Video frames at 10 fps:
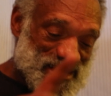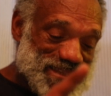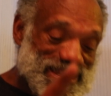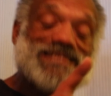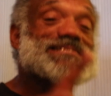
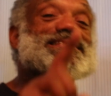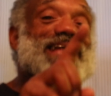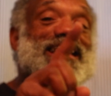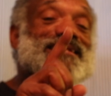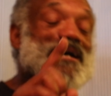Less
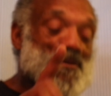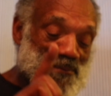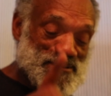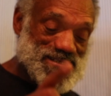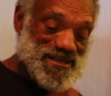than a
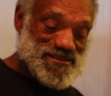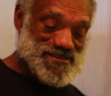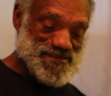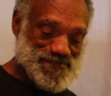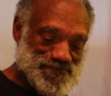percent.